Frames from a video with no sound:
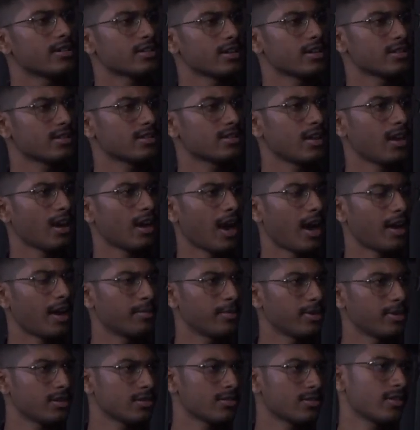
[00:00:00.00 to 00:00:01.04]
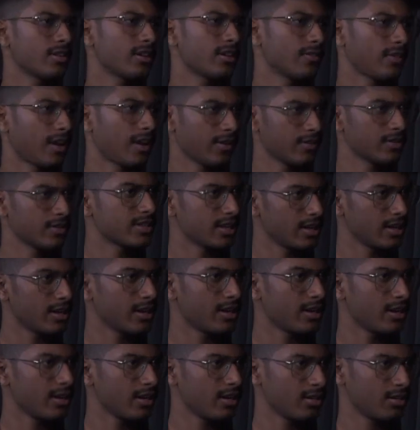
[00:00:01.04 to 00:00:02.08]
English is the administrative language in
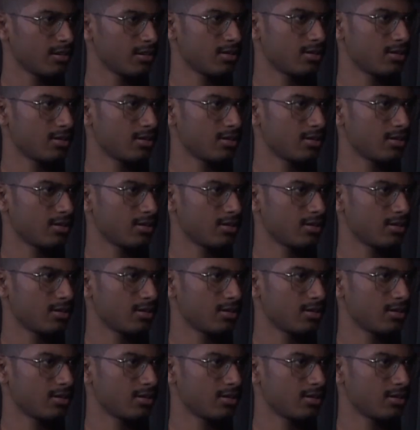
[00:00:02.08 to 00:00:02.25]
India.